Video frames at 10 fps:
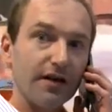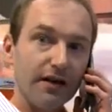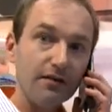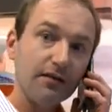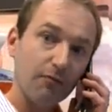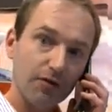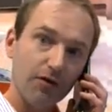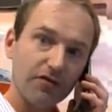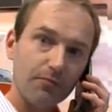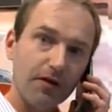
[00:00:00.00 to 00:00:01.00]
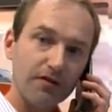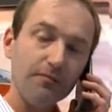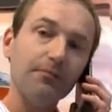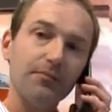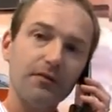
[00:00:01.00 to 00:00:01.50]
again, now with noise suppression.
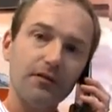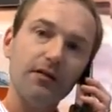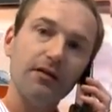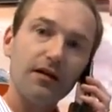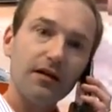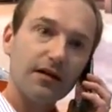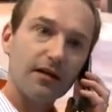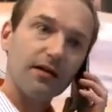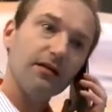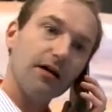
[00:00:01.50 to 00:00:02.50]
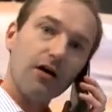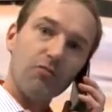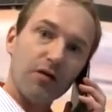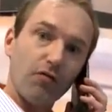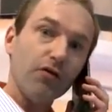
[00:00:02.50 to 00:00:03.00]
And now
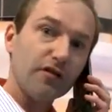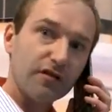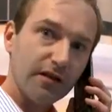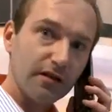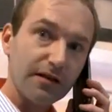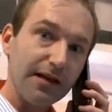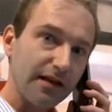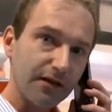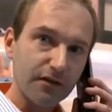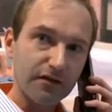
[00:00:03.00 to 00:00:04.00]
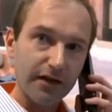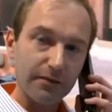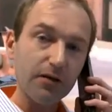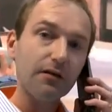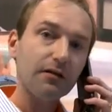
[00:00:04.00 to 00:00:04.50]
my voice is still clearly
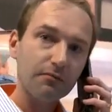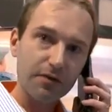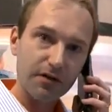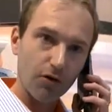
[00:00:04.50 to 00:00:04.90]
understandable, but the